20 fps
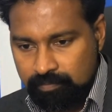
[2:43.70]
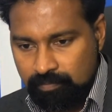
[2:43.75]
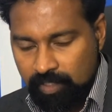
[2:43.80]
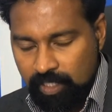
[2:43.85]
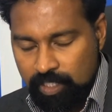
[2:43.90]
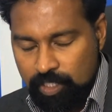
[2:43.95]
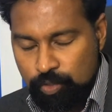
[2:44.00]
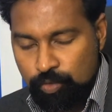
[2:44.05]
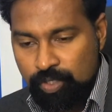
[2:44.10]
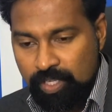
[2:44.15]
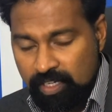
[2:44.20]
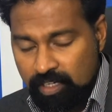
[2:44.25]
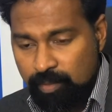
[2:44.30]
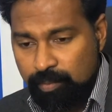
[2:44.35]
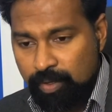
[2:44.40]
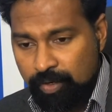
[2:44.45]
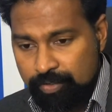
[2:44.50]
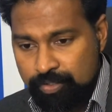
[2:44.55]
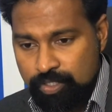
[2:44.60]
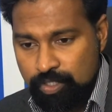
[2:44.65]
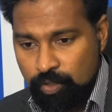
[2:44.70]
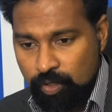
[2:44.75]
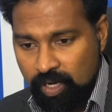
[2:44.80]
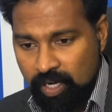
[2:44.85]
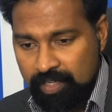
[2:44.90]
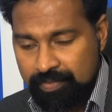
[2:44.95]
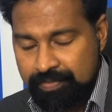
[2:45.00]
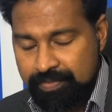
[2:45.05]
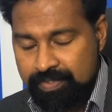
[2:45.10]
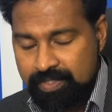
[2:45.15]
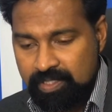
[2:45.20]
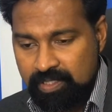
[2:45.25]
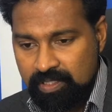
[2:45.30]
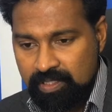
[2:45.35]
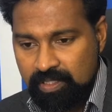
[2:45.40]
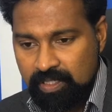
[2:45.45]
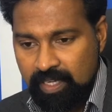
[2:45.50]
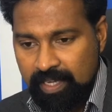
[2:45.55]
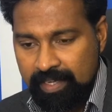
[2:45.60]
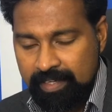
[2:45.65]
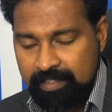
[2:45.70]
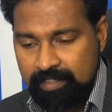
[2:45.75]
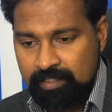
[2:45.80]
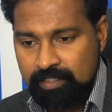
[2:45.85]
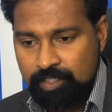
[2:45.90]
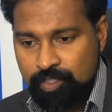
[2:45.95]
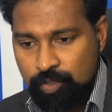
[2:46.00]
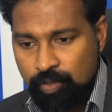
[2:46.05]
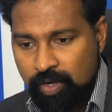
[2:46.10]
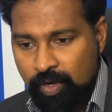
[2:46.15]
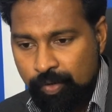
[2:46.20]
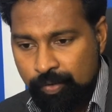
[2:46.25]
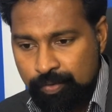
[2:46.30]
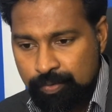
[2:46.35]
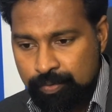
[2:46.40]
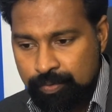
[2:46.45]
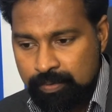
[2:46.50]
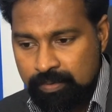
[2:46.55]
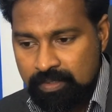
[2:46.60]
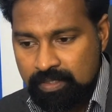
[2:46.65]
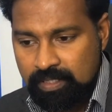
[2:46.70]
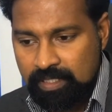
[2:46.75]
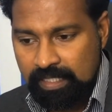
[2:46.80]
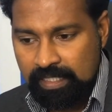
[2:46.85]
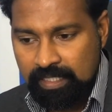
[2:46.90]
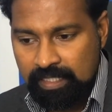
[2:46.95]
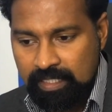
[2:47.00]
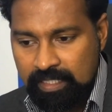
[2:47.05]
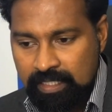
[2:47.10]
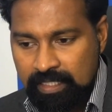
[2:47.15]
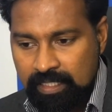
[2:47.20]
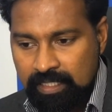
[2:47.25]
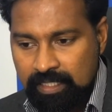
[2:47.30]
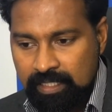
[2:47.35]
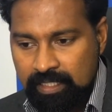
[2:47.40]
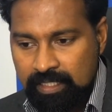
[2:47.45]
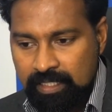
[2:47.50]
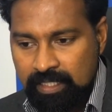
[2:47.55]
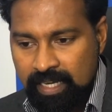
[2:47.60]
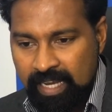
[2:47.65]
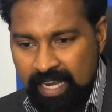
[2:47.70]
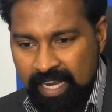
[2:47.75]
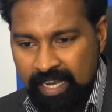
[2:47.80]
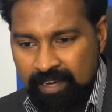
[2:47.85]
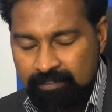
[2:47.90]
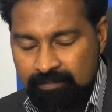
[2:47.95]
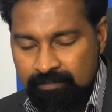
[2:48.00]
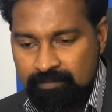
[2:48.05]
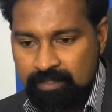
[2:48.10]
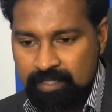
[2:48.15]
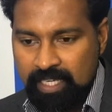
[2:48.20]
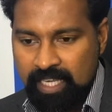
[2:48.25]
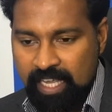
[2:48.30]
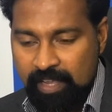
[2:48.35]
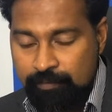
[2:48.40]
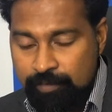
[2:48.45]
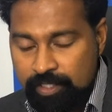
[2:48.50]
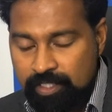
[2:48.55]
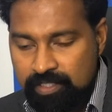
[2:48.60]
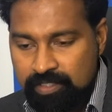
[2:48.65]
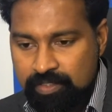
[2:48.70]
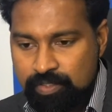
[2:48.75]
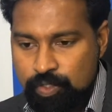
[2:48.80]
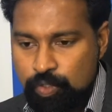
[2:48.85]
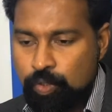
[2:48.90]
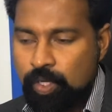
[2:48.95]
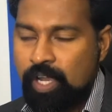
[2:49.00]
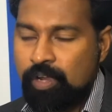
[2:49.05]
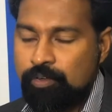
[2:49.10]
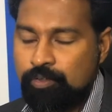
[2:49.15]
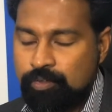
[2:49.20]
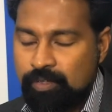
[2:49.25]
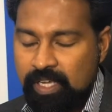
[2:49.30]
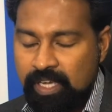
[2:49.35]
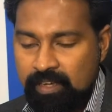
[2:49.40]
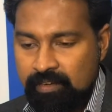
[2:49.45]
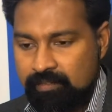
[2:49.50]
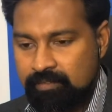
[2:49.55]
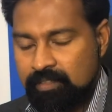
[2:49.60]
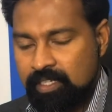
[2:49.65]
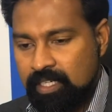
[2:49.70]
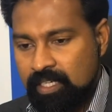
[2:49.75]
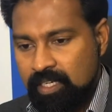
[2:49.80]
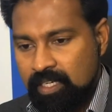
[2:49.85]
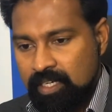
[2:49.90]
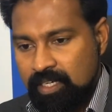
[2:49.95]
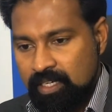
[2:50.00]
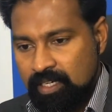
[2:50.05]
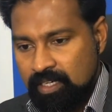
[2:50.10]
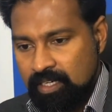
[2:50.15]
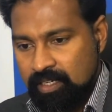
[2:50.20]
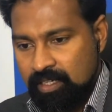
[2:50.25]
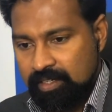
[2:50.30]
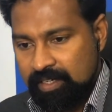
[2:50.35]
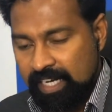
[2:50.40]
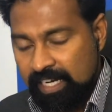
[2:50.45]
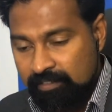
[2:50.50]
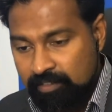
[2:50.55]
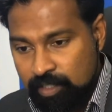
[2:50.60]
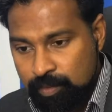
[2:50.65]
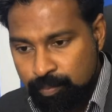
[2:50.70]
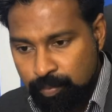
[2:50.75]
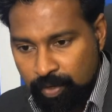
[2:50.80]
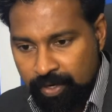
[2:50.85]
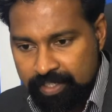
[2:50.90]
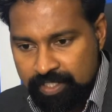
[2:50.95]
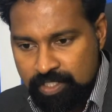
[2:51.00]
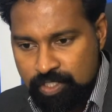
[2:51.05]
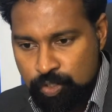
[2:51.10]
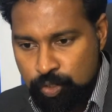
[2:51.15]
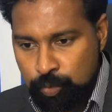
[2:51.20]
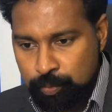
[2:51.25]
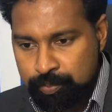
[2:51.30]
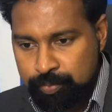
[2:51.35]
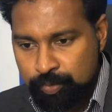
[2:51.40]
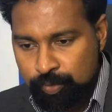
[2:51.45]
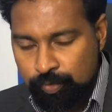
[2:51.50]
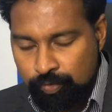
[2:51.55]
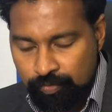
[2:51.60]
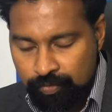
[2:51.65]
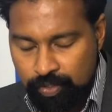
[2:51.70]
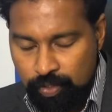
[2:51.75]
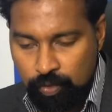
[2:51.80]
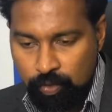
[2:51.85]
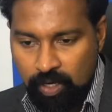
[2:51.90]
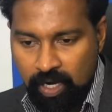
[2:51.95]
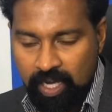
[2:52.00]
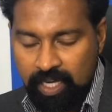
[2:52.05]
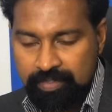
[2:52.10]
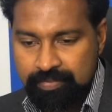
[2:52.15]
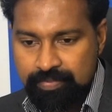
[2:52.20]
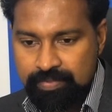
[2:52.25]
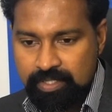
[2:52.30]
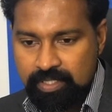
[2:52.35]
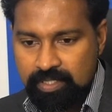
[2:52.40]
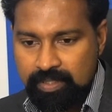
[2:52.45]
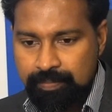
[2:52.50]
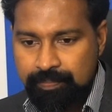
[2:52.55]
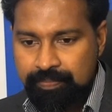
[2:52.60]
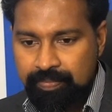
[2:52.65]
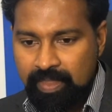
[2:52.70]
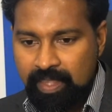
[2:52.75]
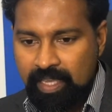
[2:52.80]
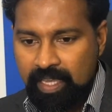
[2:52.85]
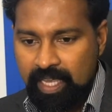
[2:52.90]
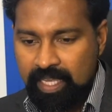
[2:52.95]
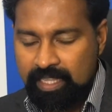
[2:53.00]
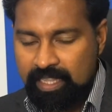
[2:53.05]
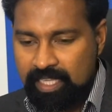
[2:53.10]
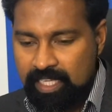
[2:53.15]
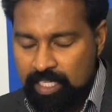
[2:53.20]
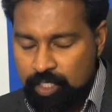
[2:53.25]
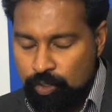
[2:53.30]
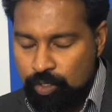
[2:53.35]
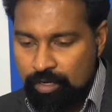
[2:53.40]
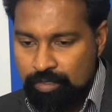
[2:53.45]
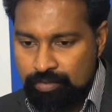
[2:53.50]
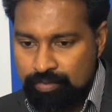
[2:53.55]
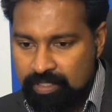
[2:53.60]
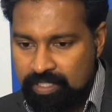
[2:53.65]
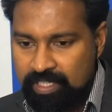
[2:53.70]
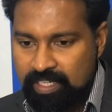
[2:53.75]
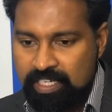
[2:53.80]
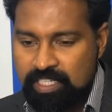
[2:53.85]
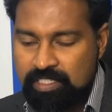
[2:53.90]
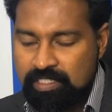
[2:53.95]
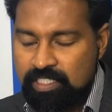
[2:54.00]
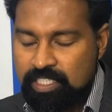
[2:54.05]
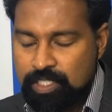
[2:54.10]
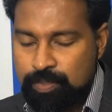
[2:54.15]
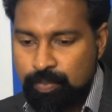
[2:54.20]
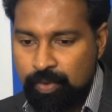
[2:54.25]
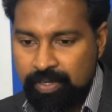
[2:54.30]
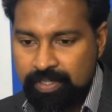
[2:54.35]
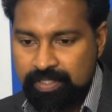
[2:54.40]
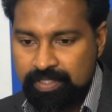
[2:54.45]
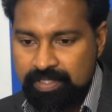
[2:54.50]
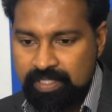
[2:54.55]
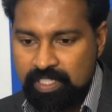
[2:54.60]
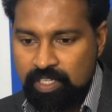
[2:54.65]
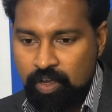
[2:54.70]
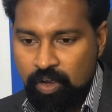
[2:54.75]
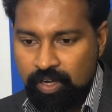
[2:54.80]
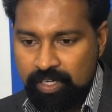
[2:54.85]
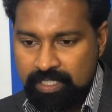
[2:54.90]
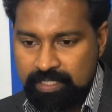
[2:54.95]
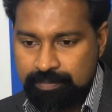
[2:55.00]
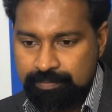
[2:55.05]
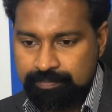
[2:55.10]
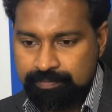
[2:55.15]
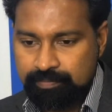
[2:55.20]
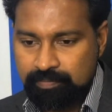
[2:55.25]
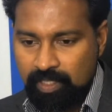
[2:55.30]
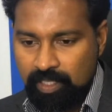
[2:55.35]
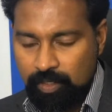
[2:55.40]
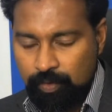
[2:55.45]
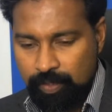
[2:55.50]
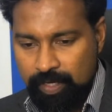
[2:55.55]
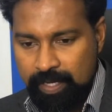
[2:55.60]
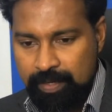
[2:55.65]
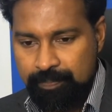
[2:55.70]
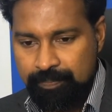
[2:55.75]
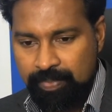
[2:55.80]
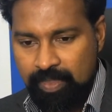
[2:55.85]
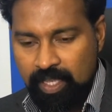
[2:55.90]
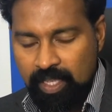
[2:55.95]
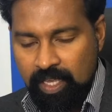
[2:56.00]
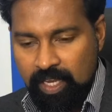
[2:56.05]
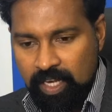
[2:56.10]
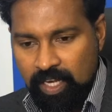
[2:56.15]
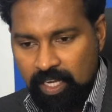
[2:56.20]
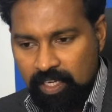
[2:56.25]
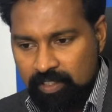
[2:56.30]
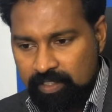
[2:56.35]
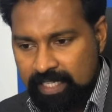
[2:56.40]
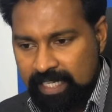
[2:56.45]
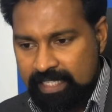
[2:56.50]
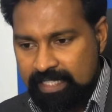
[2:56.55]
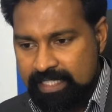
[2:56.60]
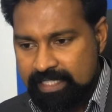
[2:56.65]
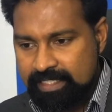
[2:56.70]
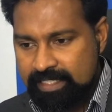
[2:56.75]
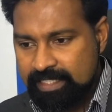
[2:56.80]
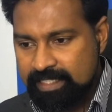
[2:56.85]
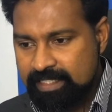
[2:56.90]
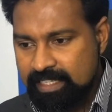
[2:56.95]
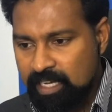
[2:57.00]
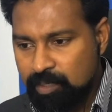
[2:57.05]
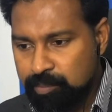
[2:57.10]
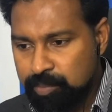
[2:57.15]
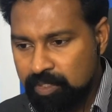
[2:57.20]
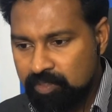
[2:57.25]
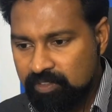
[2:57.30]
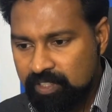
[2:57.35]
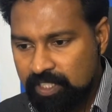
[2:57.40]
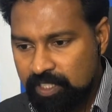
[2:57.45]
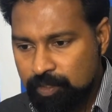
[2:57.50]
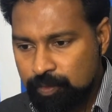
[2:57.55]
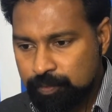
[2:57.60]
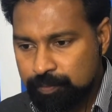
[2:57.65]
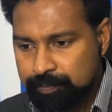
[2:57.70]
you think about your answer, and you have to have evidence, you have to have relevant points to prove your answer, and then you have to arrange these points in order. Okay, now look at this example, will you?